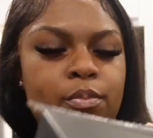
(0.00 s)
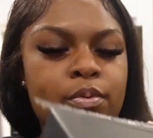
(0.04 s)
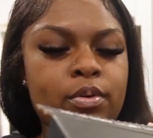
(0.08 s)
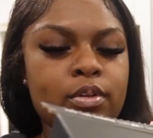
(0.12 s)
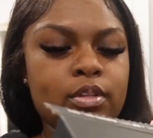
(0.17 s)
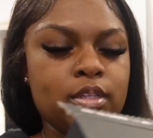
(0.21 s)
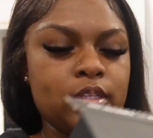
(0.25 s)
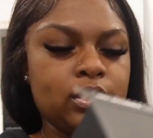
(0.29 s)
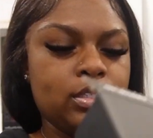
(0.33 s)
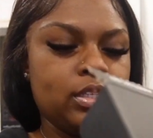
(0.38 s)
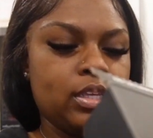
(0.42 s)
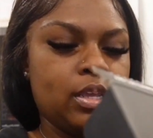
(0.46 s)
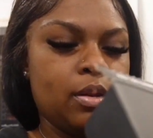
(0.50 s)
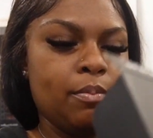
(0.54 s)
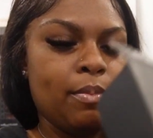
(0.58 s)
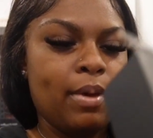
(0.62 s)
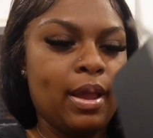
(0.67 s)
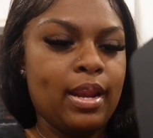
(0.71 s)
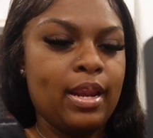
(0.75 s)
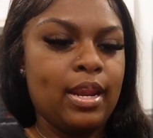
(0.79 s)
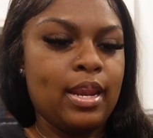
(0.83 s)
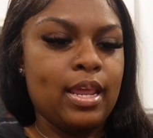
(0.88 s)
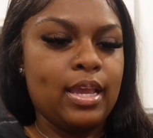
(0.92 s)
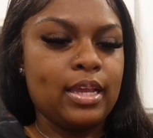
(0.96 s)
Put this in
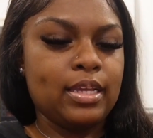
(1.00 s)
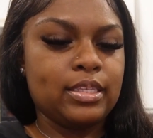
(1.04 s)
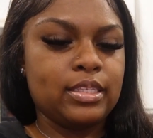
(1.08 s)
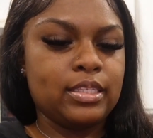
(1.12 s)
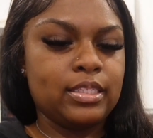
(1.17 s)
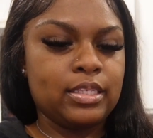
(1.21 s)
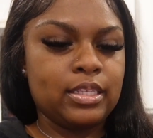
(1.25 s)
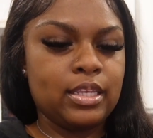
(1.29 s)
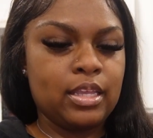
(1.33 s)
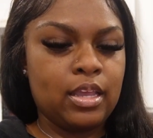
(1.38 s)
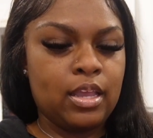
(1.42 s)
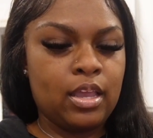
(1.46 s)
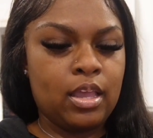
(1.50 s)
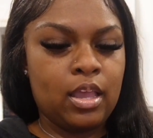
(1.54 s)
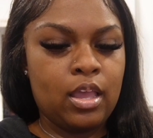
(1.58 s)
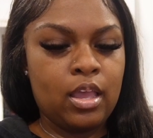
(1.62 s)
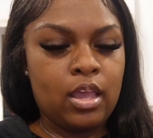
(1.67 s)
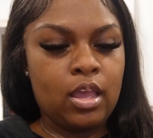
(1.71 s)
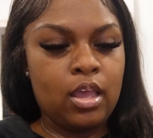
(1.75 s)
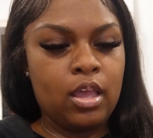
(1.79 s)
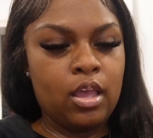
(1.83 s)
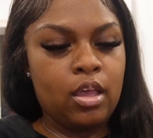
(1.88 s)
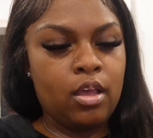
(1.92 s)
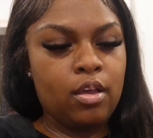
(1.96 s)
my next
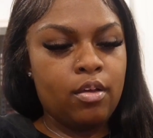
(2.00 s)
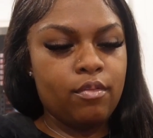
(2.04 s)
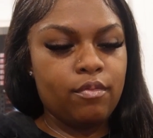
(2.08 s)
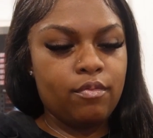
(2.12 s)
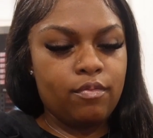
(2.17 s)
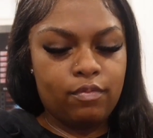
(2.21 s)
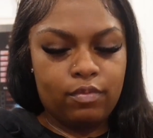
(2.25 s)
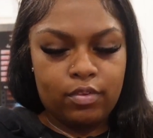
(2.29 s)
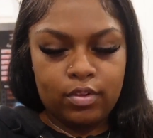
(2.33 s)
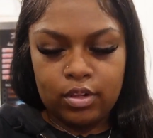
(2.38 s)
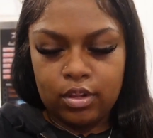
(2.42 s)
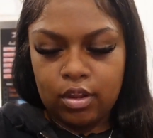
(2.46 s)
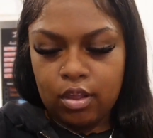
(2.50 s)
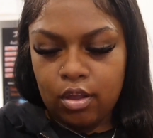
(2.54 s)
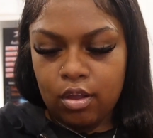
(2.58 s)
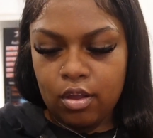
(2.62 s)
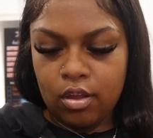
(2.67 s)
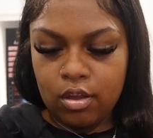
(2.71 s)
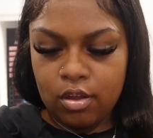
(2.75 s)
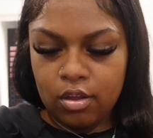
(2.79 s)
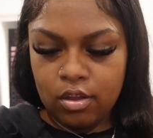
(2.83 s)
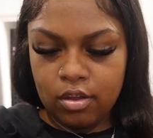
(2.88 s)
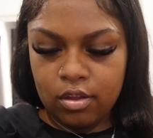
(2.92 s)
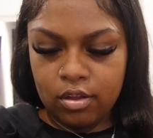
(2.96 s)

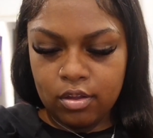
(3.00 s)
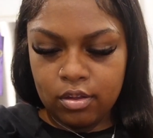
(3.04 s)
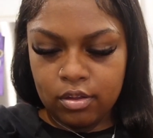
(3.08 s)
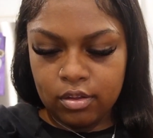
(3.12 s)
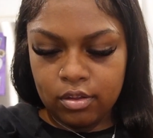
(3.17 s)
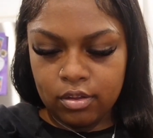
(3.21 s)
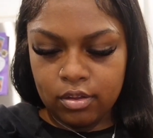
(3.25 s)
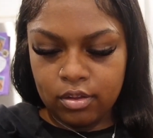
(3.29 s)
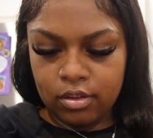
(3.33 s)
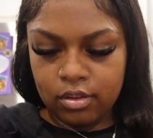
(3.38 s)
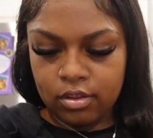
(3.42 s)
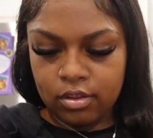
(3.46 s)
vlog.